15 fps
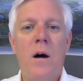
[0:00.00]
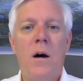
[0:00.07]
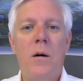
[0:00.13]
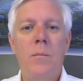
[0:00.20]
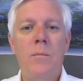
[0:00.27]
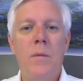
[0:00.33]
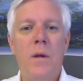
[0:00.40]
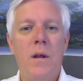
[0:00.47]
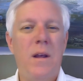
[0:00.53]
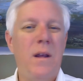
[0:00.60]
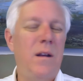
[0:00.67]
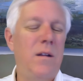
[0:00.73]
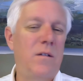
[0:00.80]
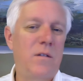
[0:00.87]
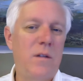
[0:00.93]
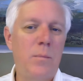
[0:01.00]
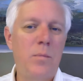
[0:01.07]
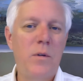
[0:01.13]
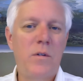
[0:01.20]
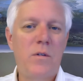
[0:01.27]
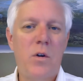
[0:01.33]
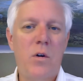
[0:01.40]
In its
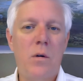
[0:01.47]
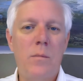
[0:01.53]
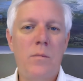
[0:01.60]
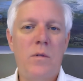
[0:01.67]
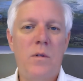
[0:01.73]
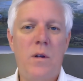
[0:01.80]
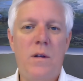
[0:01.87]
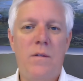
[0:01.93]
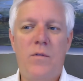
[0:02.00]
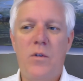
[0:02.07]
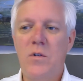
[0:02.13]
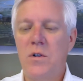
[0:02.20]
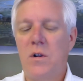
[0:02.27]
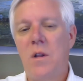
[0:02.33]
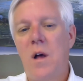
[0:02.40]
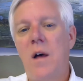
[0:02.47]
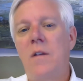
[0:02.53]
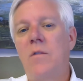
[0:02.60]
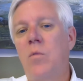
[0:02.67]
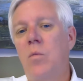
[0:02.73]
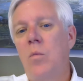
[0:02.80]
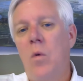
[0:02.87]
simplest terms, if there's a line